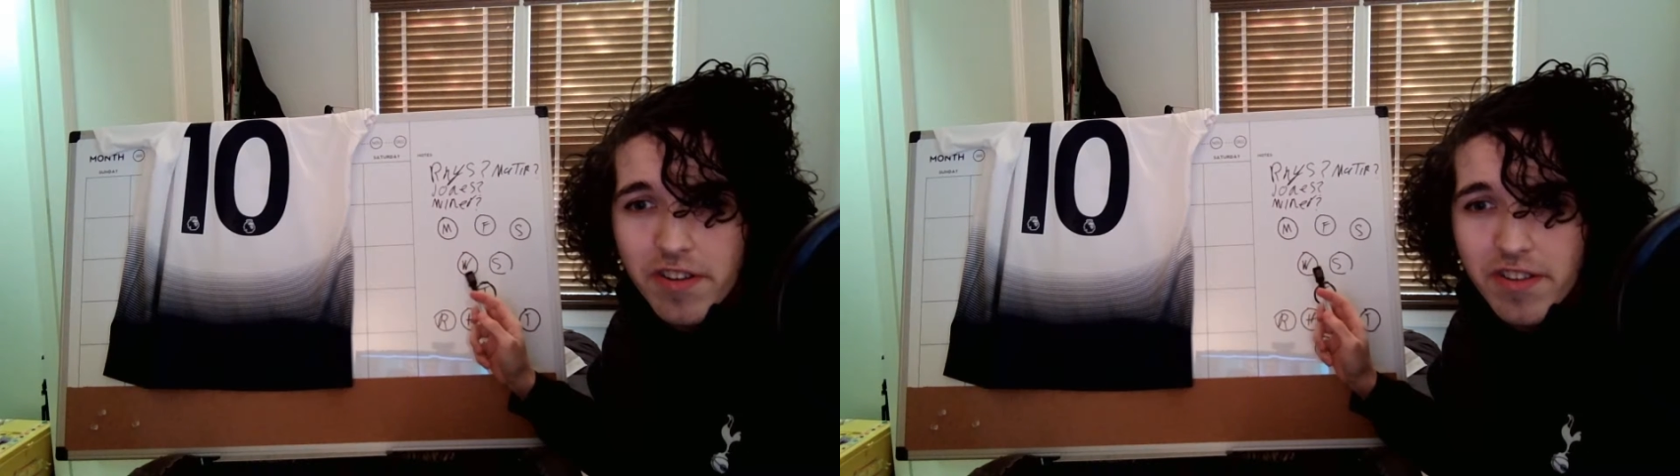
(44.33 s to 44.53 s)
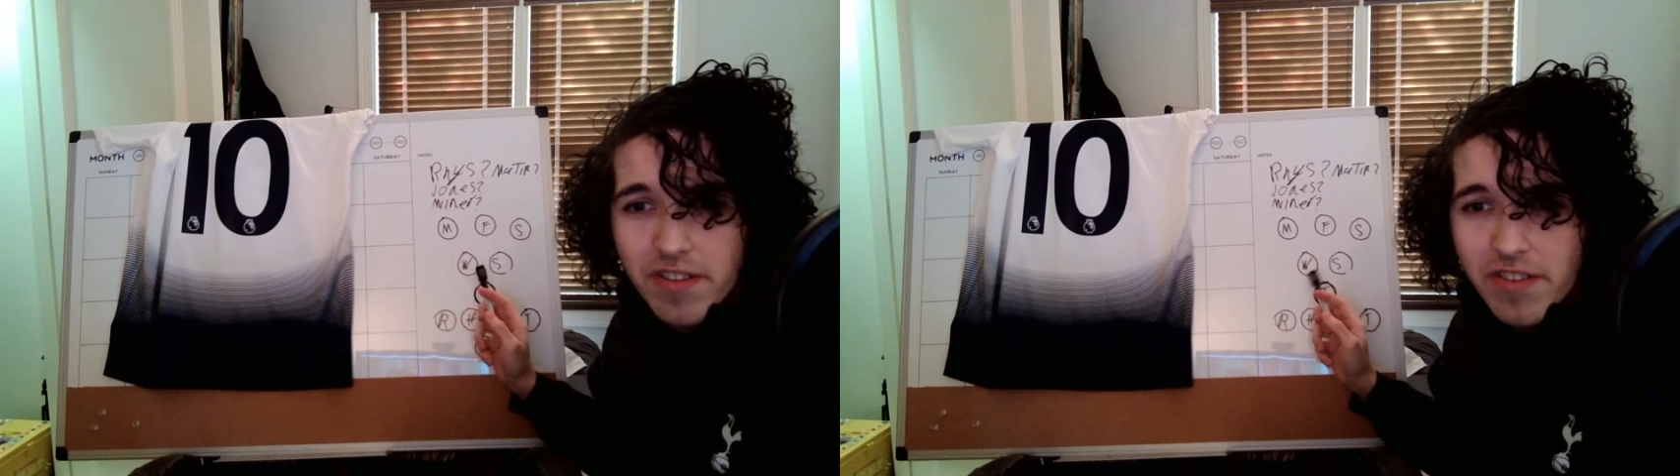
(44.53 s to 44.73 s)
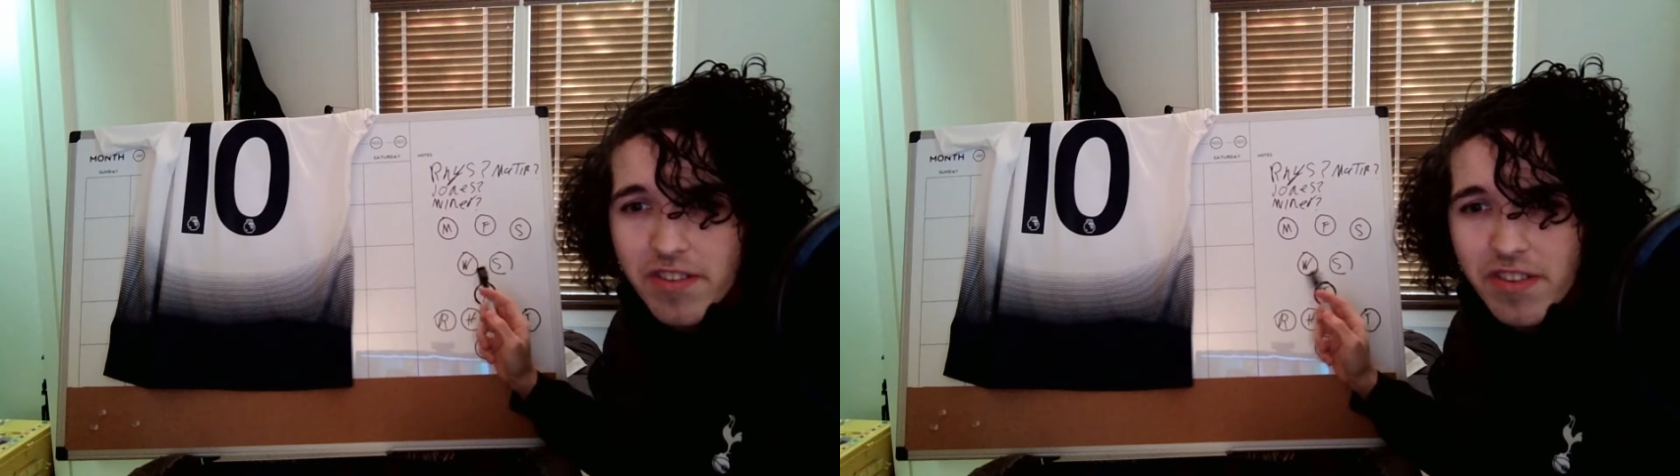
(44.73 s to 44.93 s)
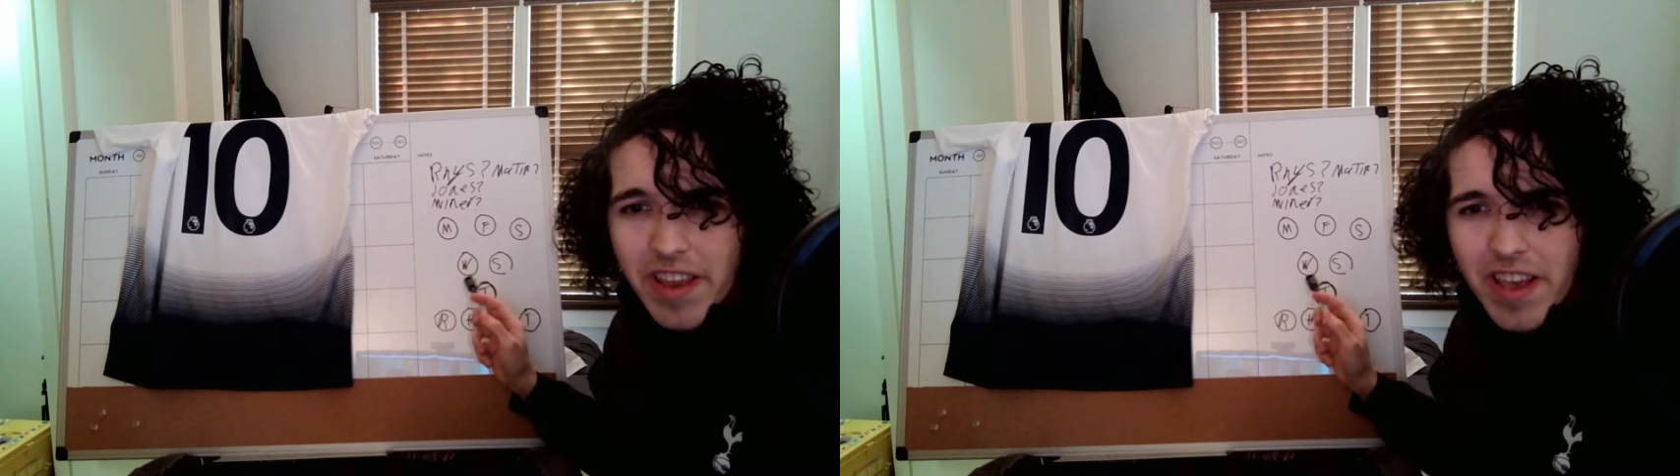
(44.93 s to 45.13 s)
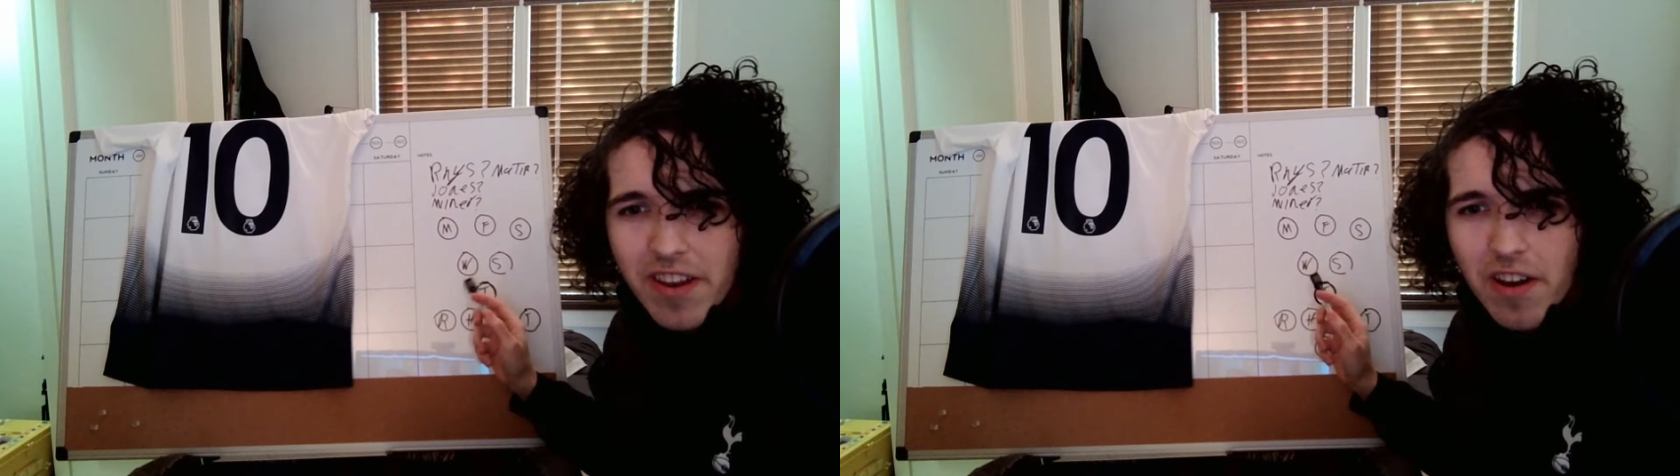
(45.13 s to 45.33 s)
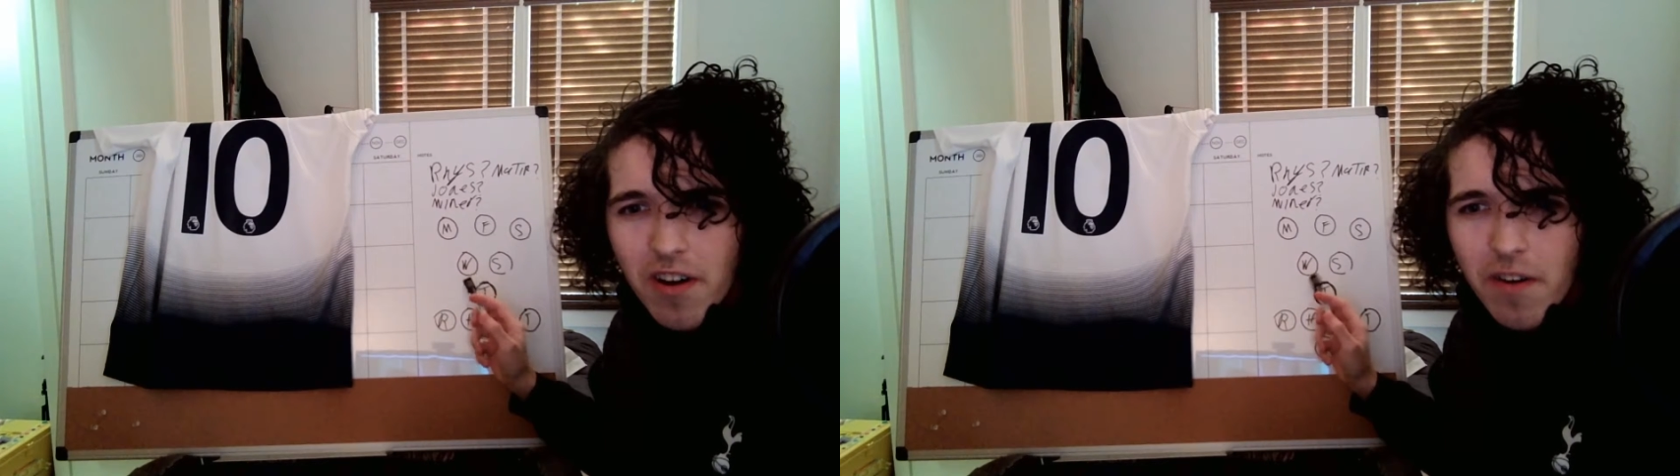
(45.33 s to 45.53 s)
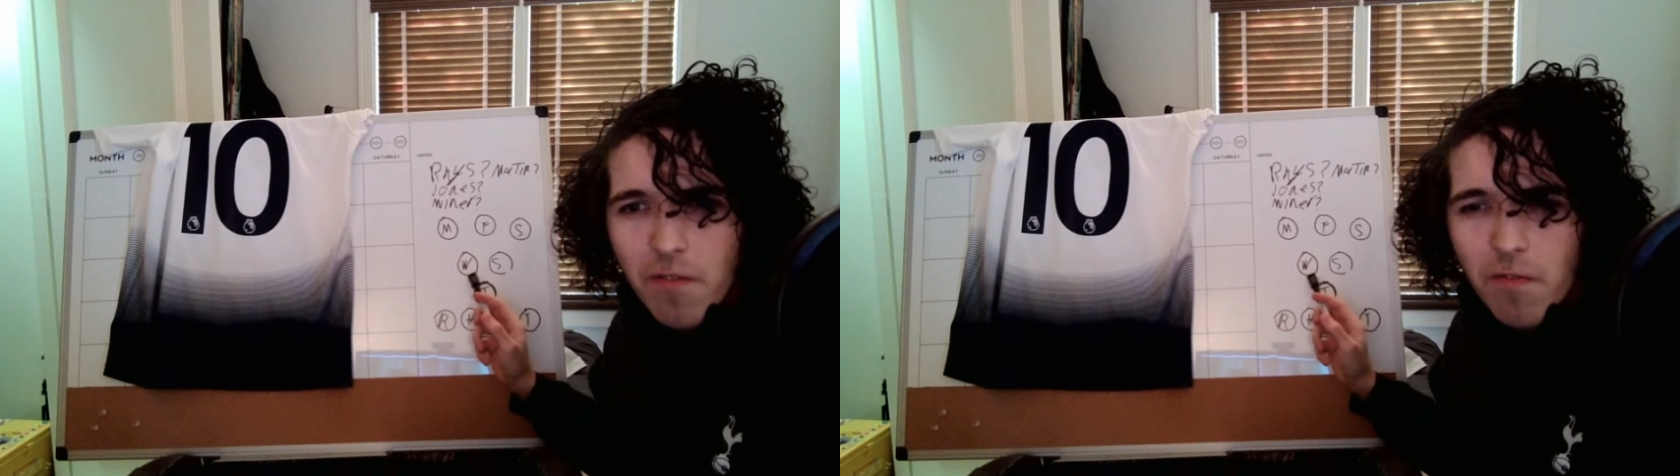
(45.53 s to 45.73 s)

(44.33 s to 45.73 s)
instead of